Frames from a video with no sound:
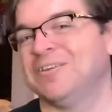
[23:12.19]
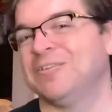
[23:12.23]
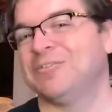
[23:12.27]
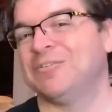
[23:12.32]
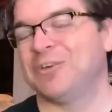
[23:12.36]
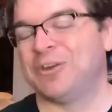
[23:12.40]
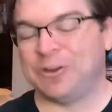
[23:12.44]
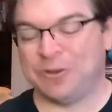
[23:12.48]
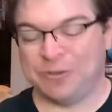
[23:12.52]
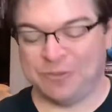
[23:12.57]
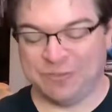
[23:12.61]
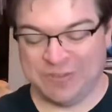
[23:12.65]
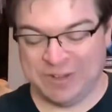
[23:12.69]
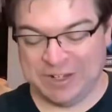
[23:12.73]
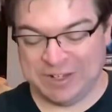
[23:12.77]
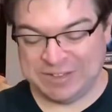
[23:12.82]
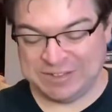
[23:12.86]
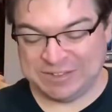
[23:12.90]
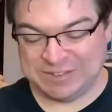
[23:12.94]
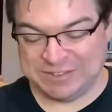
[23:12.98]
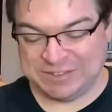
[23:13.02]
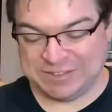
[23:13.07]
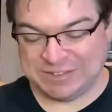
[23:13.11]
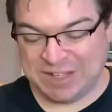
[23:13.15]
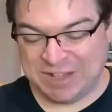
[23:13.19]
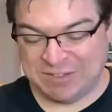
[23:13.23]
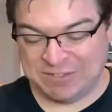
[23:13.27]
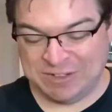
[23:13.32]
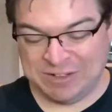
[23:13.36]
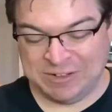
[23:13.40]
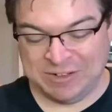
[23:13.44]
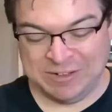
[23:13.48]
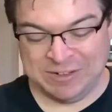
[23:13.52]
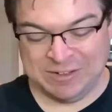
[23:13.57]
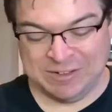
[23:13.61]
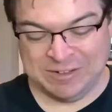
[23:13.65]
Final Fantasy
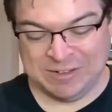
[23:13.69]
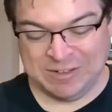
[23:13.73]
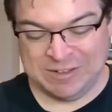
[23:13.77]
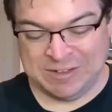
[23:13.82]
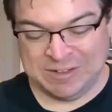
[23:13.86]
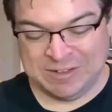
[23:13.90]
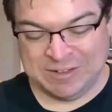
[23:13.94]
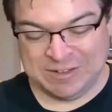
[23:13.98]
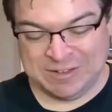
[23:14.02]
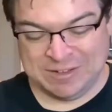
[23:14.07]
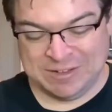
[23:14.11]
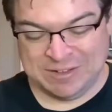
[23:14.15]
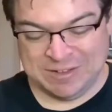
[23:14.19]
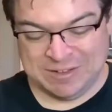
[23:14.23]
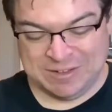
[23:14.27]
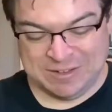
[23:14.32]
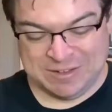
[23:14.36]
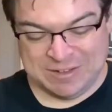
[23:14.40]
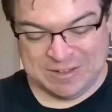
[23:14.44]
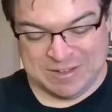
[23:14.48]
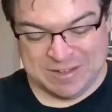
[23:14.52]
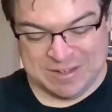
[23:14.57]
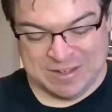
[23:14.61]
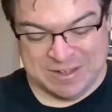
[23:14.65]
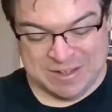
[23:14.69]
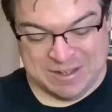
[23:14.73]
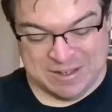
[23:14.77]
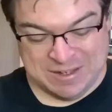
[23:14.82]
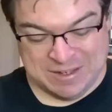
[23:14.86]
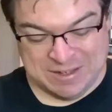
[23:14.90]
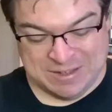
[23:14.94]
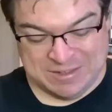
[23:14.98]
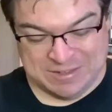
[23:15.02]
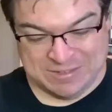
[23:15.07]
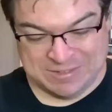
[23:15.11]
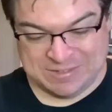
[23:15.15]
VII.
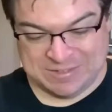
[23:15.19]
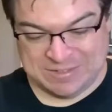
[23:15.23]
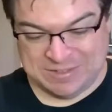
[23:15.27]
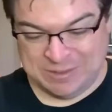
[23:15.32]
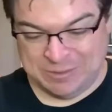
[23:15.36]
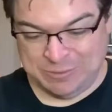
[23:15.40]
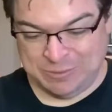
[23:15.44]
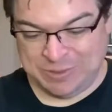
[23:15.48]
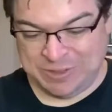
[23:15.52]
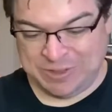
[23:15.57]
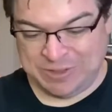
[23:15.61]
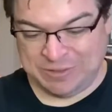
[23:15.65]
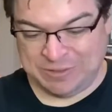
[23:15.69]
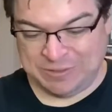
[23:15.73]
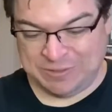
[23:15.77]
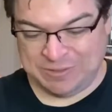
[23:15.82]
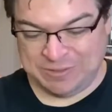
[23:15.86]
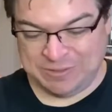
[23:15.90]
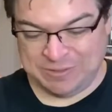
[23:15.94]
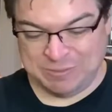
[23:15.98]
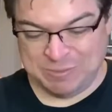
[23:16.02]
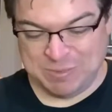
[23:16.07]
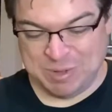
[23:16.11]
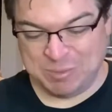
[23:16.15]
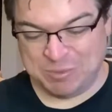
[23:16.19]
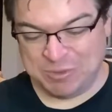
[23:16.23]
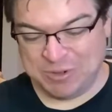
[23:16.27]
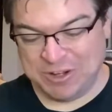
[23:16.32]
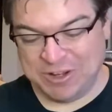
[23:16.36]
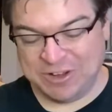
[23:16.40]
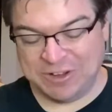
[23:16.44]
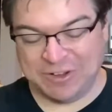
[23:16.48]
Let's see, what else? Memory